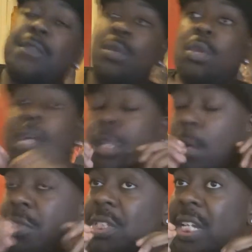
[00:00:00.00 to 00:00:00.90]
if you look
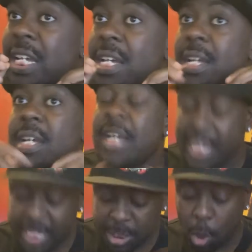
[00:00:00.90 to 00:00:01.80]
closely,
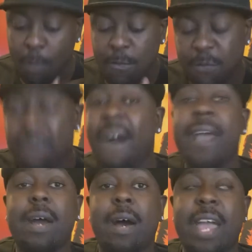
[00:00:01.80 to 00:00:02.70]
he's on
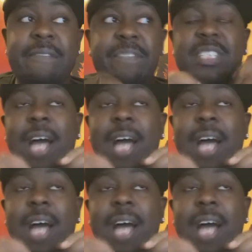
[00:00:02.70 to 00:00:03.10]
fire every